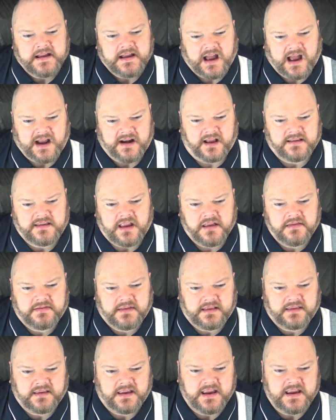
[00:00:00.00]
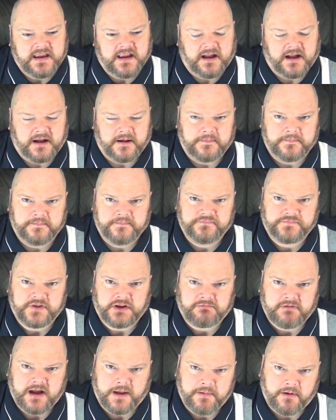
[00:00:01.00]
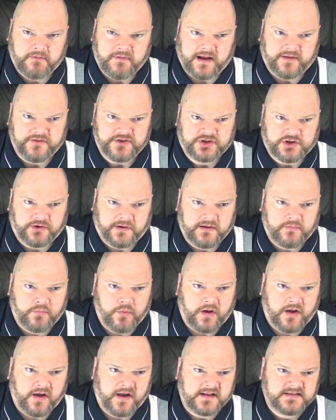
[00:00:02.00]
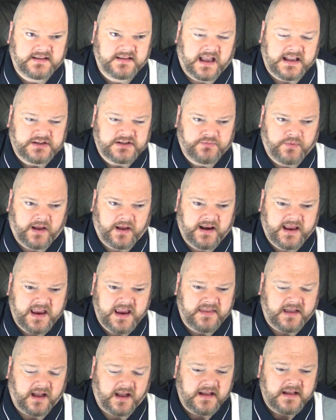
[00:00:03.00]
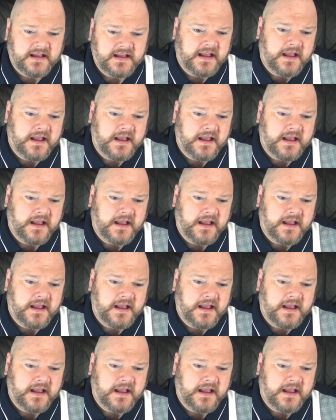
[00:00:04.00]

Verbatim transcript: and I don't think the um, the wraparound story works as well either.